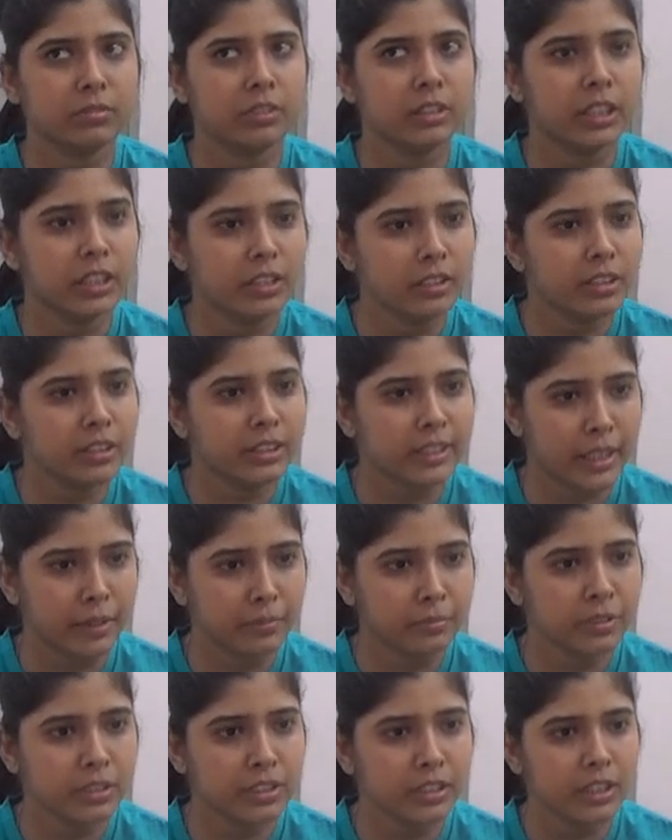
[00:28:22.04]
thin
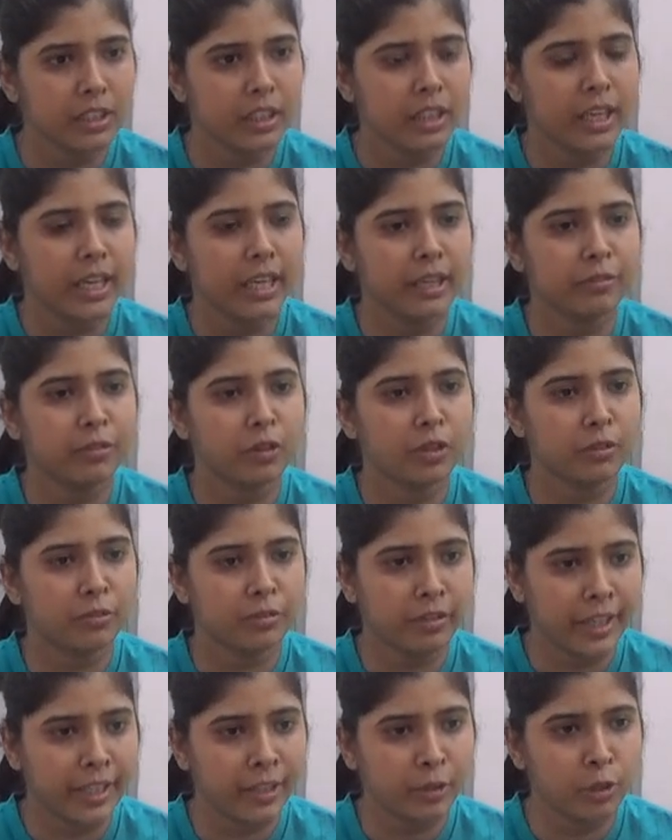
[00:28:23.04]
stems for
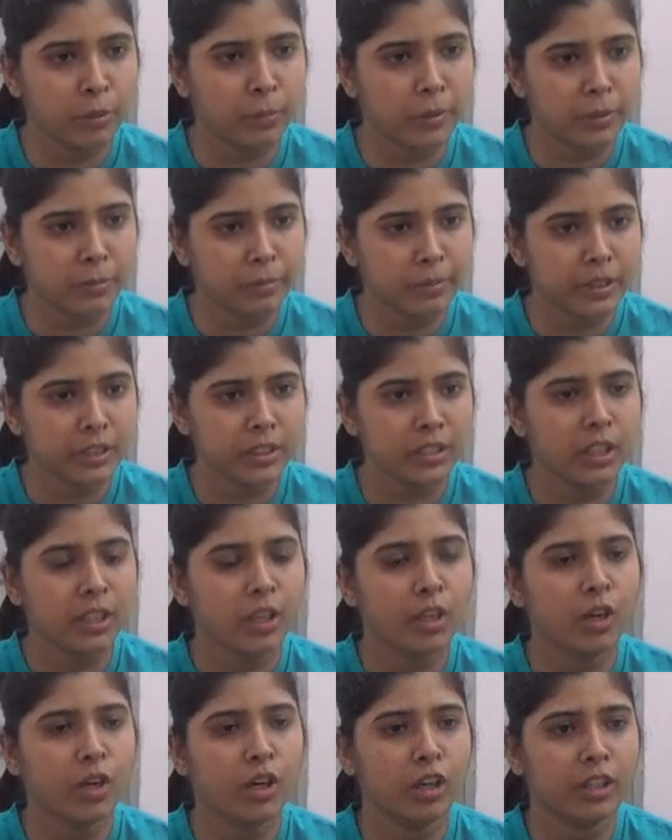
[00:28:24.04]
firewood purpose
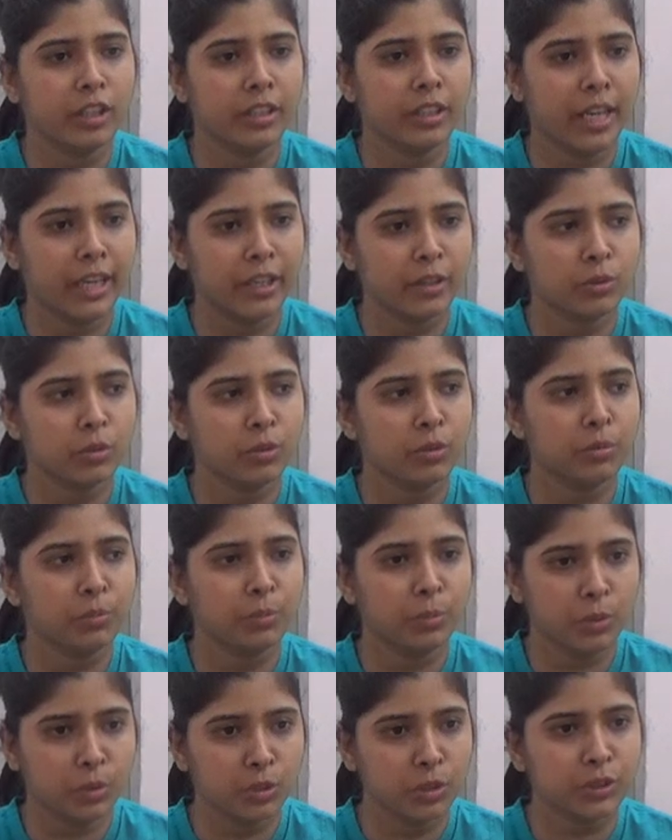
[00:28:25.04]
or narrow
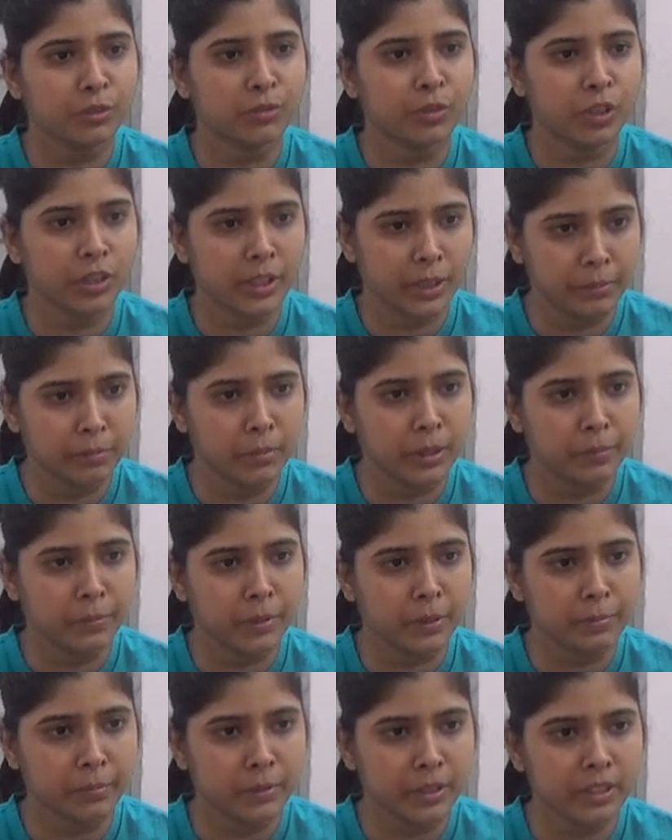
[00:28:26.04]
boles for timber
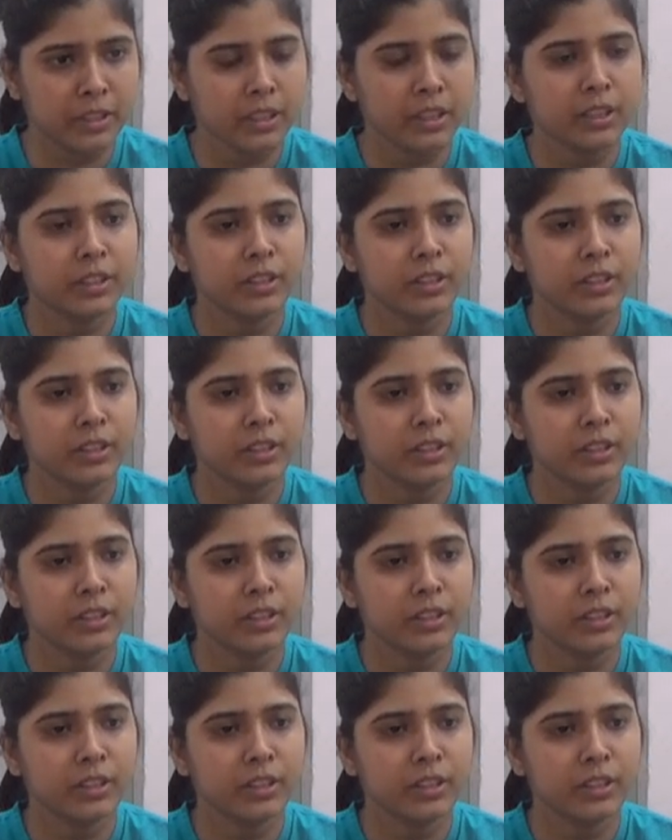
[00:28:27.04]
purpose.